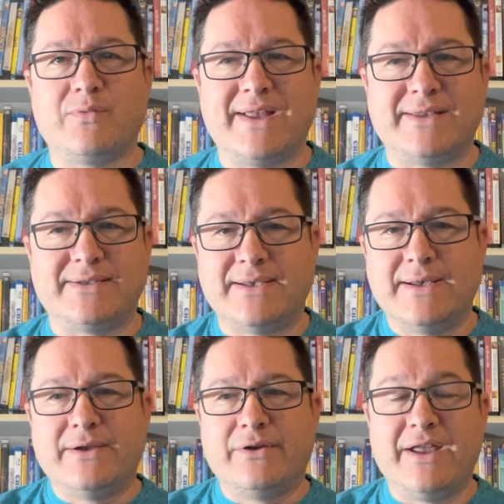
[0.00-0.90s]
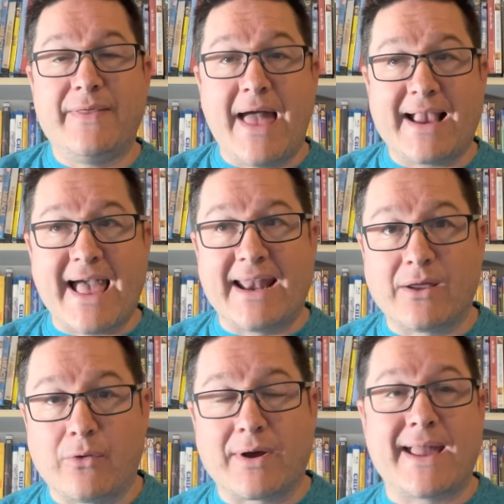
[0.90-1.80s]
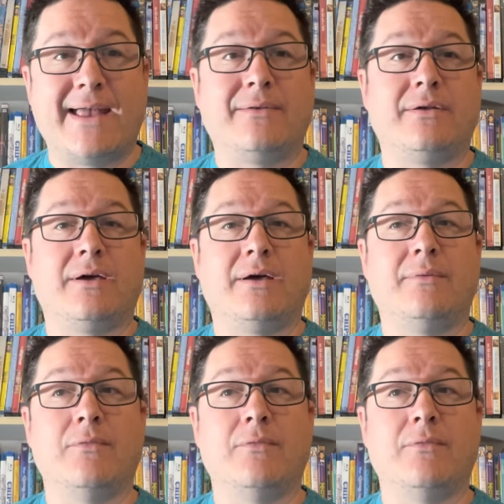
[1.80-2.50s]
wins in that category and uh,